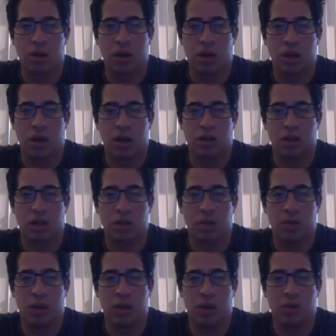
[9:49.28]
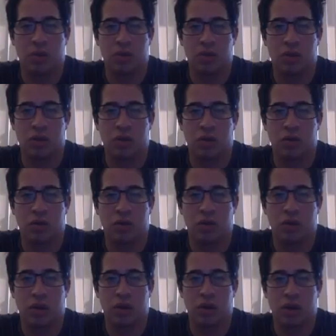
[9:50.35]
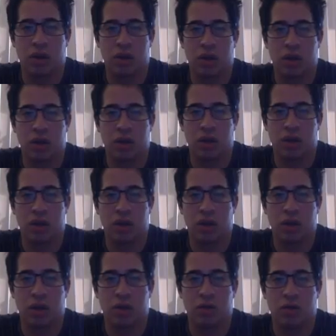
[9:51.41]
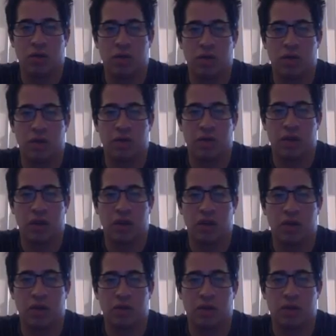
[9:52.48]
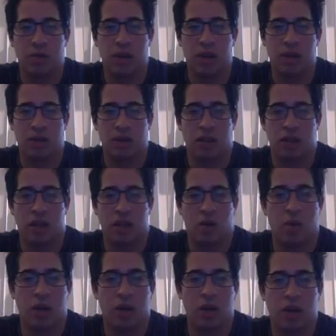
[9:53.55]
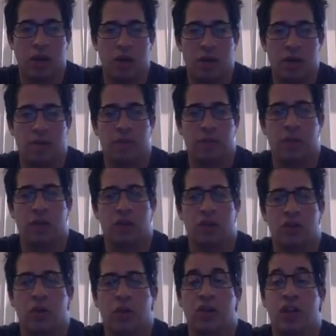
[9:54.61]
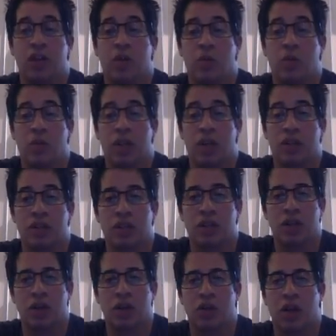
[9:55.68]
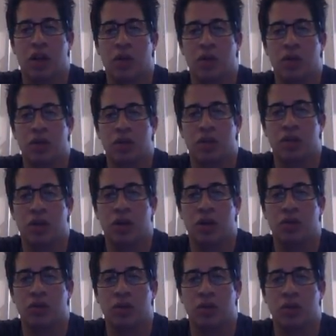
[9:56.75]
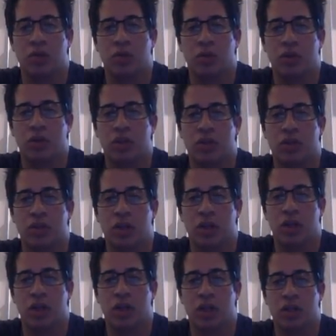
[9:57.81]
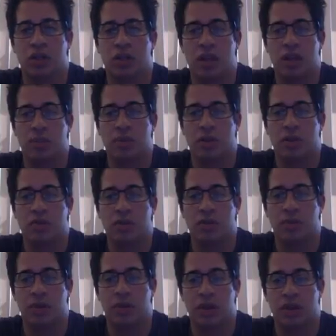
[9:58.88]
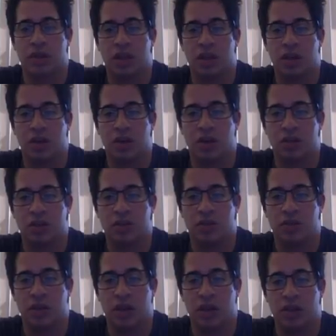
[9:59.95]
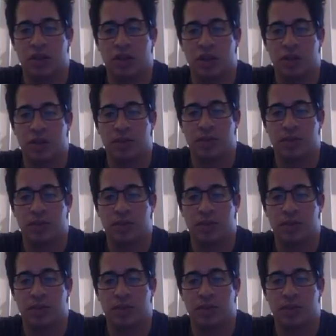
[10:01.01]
and it's going to be equal to, again, 15 newtons to balance out that weight. And so it's at rest here, okay, which is an example of something that's at a constant velocity.